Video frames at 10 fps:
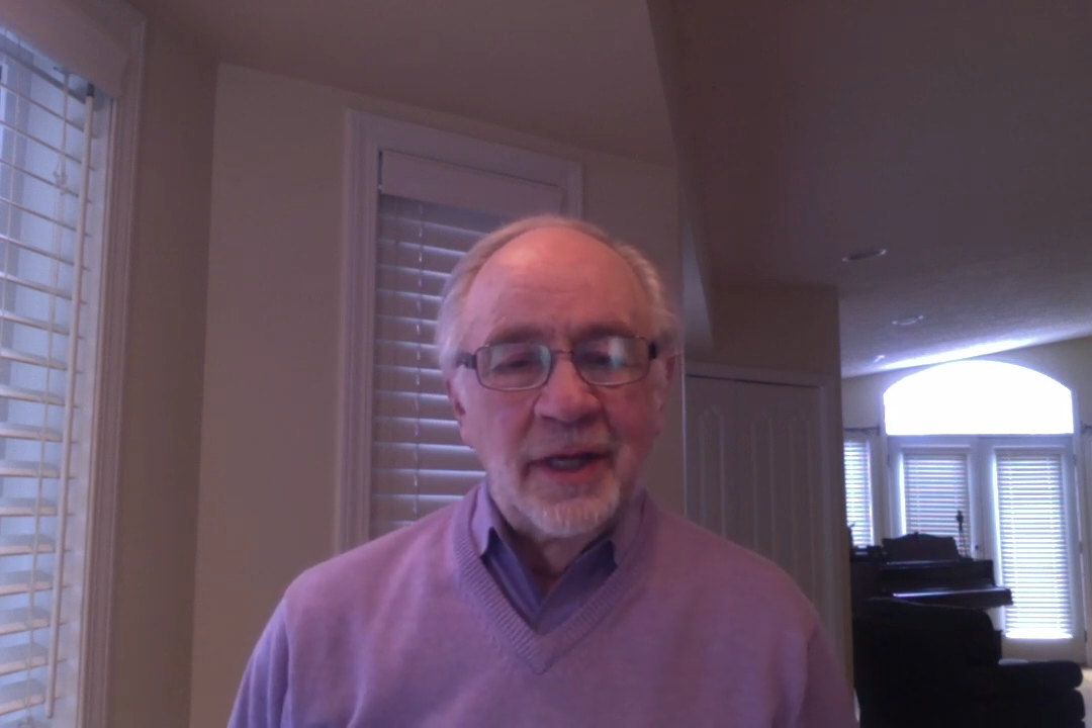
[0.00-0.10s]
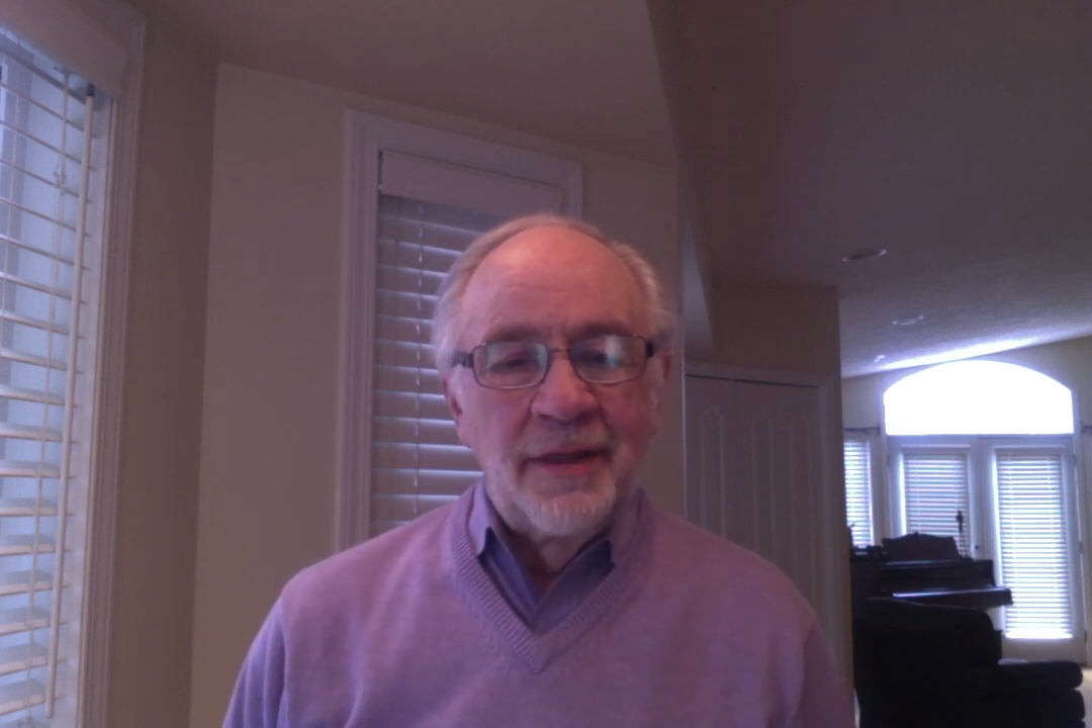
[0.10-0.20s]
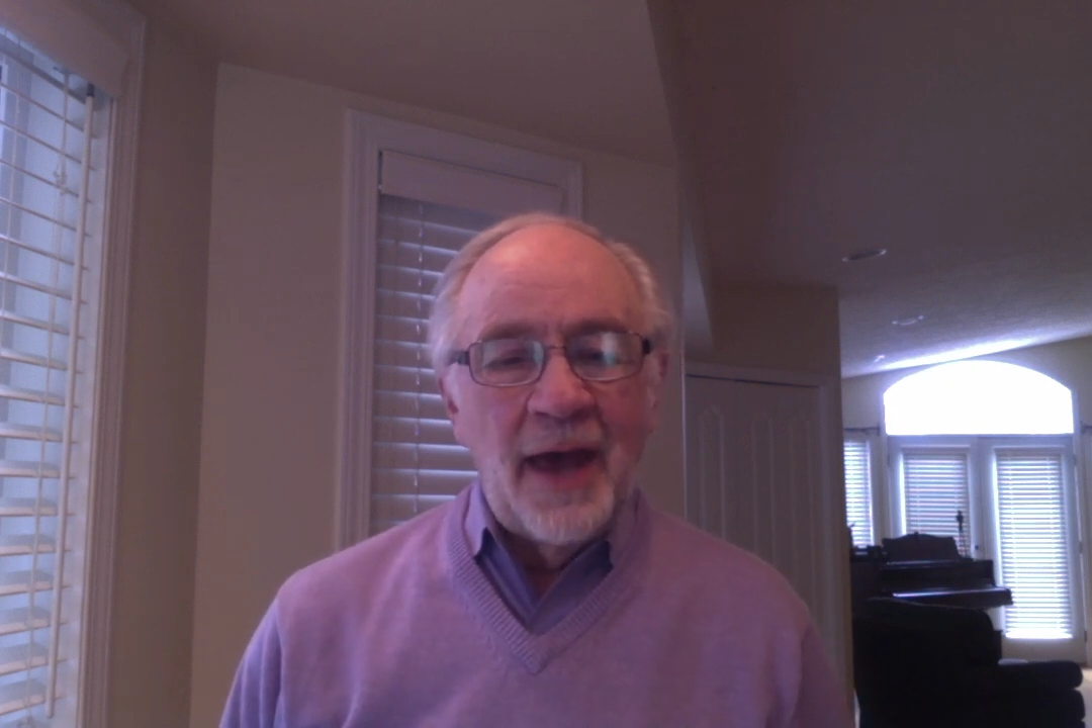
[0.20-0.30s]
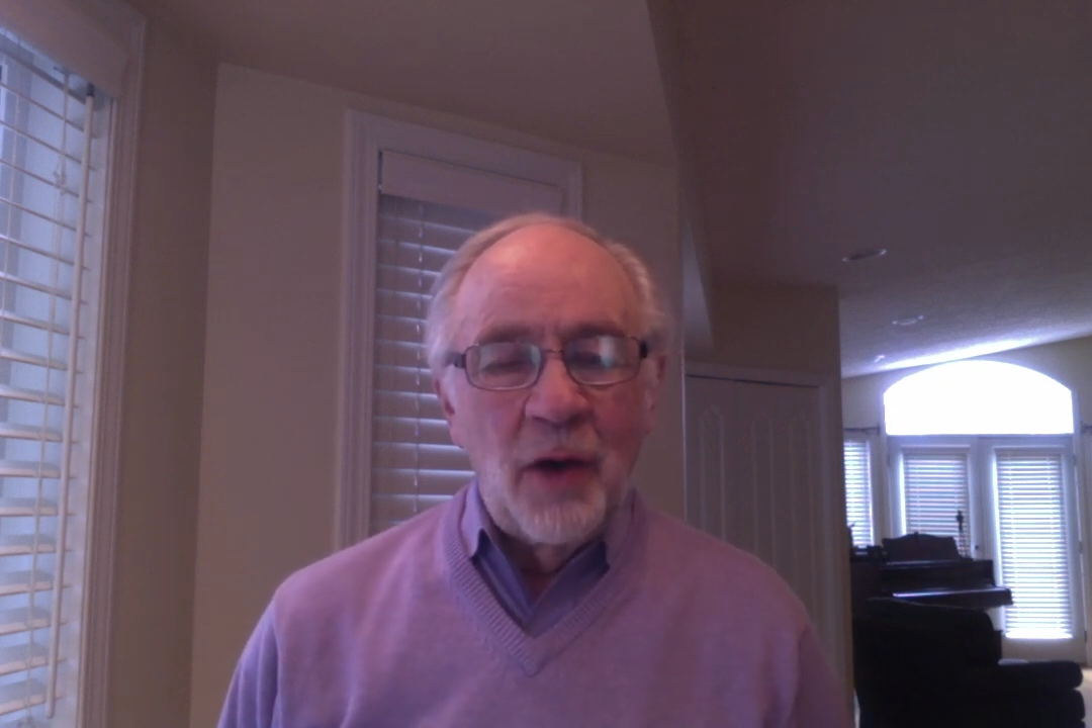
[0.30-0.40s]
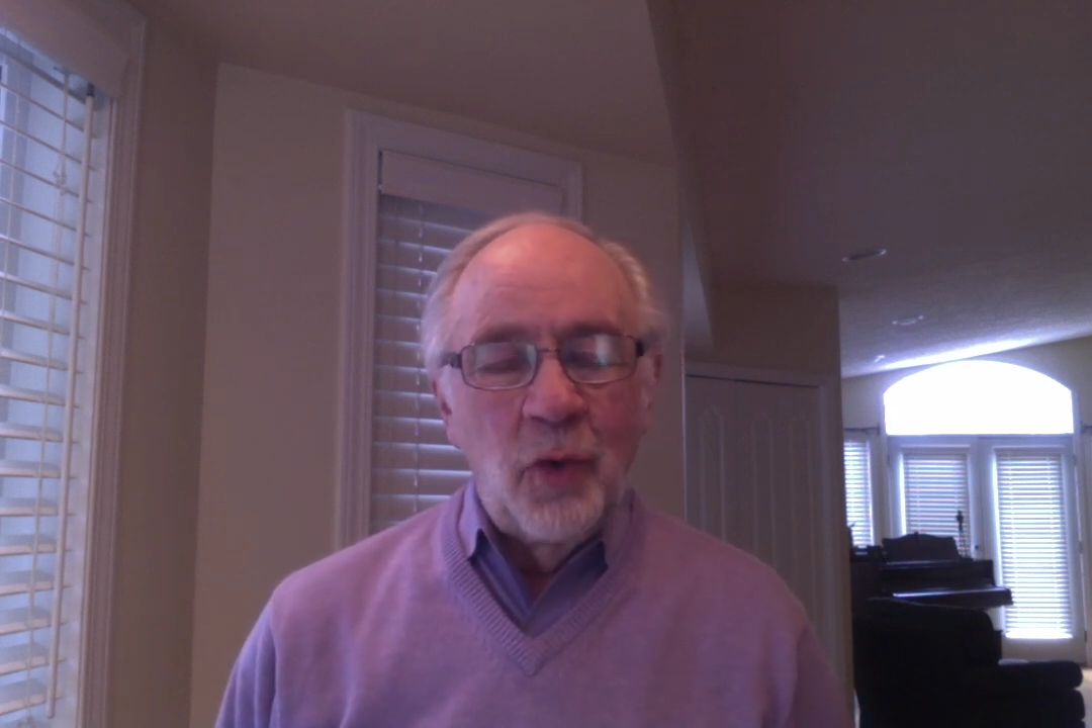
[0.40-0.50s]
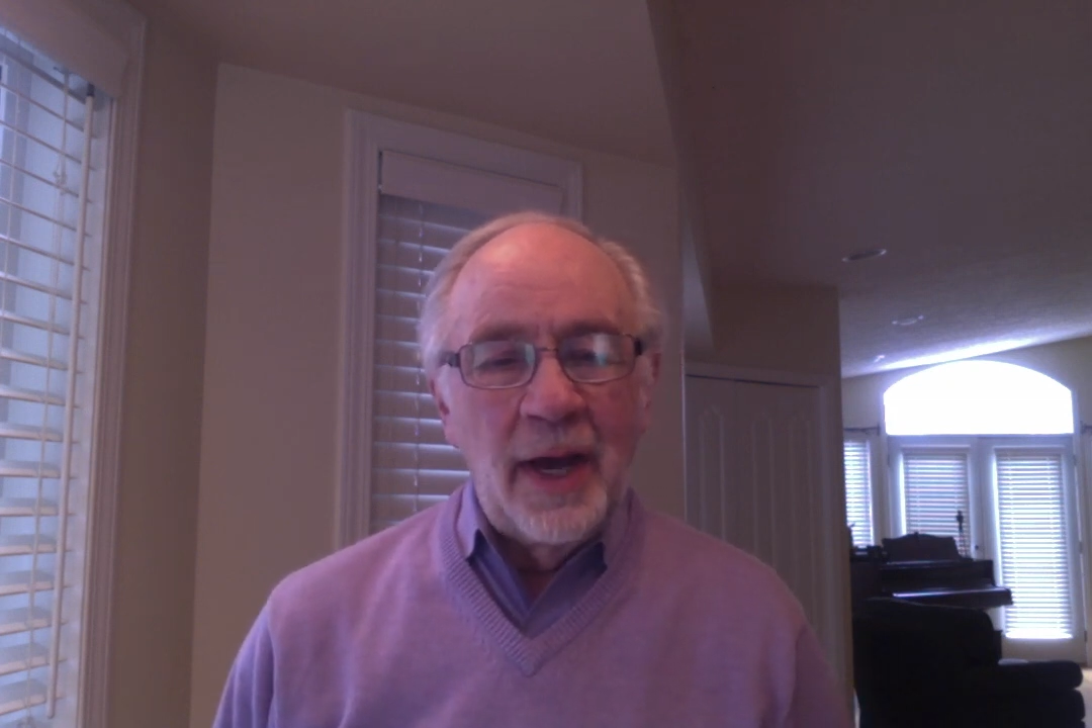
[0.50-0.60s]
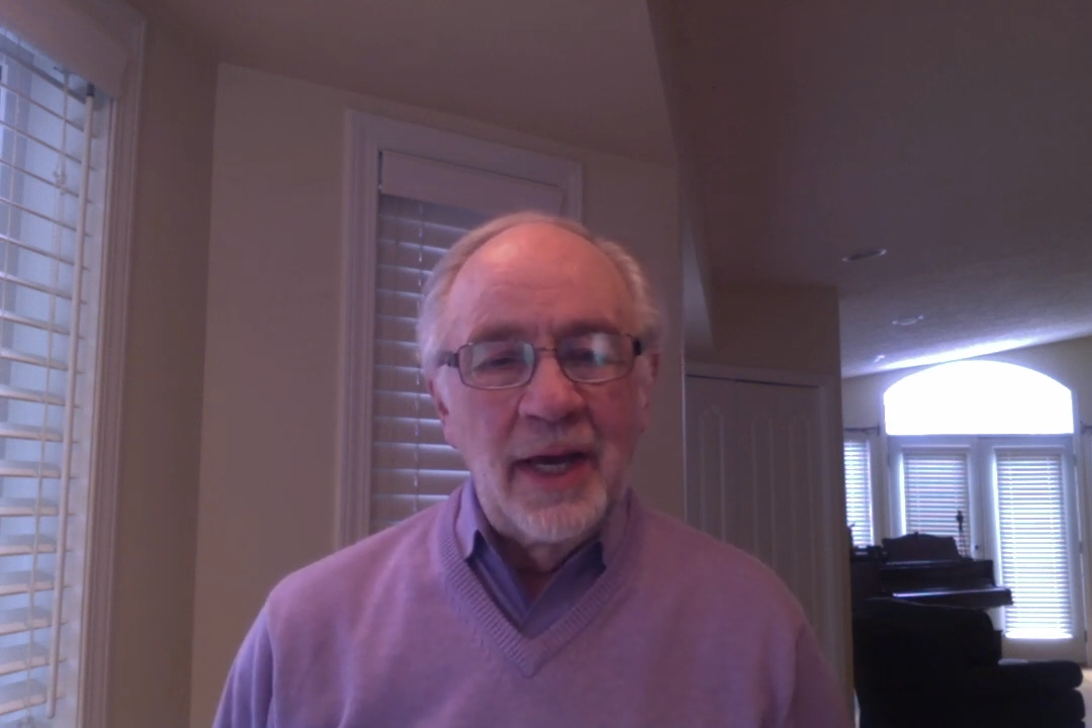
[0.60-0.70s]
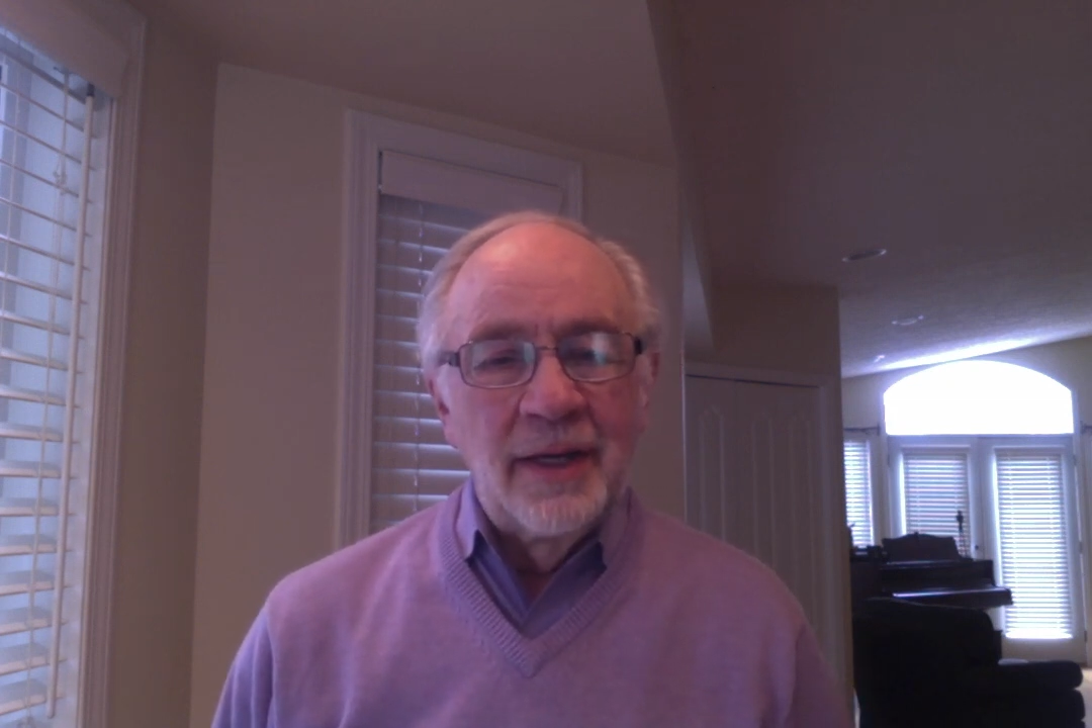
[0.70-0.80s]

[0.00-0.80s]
that way,